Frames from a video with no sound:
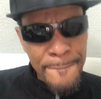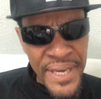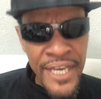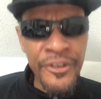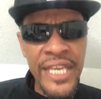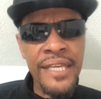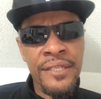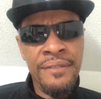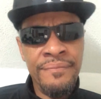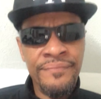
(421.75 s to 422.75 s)
period
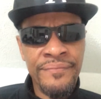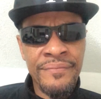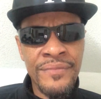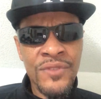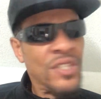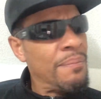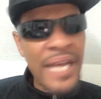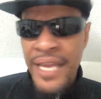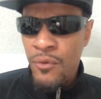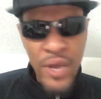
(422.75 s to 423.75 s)
some
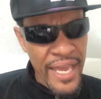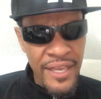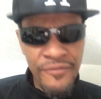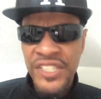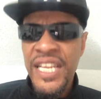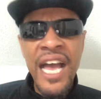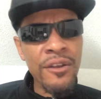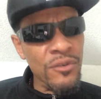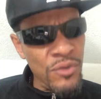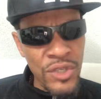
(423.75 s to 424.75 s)
kind of way. If he's down
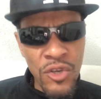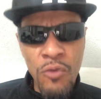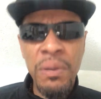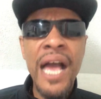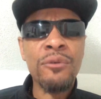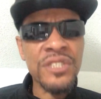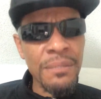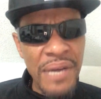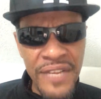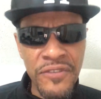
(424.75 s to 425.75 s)
on a low block with
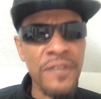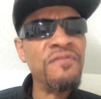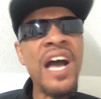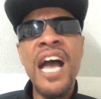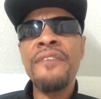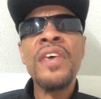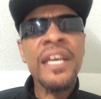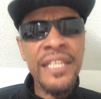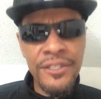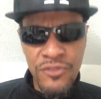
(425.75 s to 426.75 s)
somebody from the five,
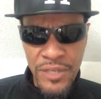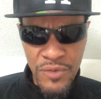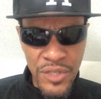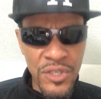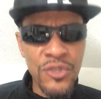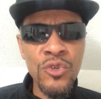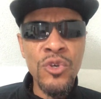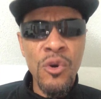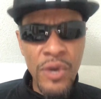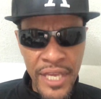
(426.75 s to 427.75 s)
then the, the, the, dude
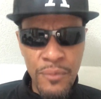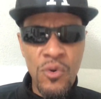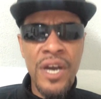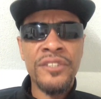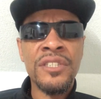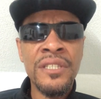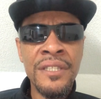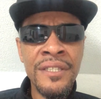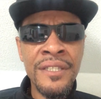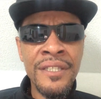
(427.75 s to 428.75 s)
gonna hit him once
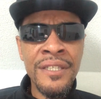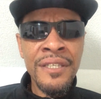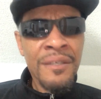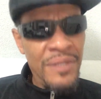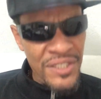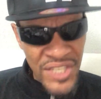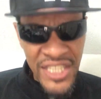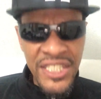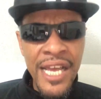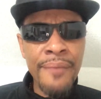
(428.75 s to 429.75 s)
but the next
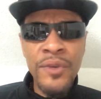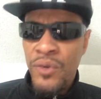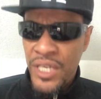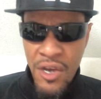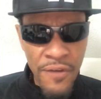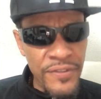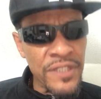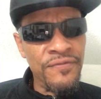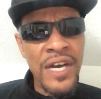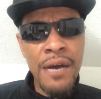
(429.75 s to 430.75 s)
time, they're going to get an offensive
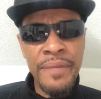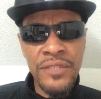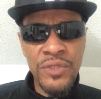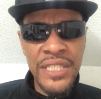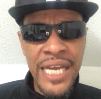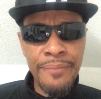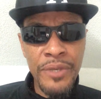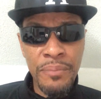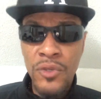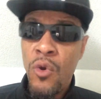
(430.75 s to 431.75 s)
foul mess with Scottie
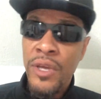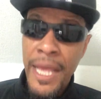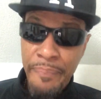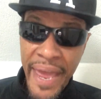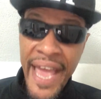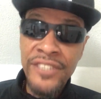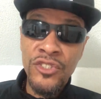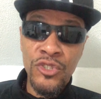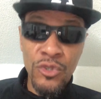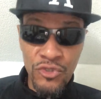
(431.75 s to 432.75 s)
Pippen. Or that pass that
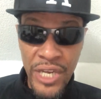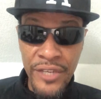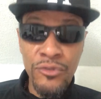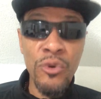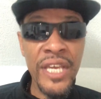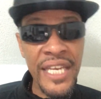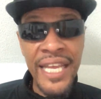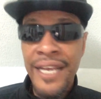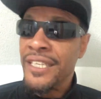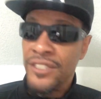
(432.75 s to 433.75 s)
you're going to try to throw in
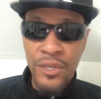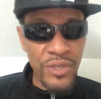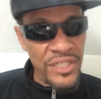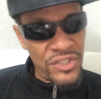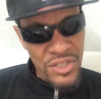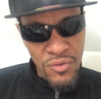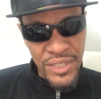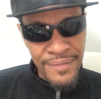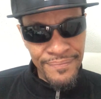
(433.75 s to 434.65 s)
there is going to get stolen.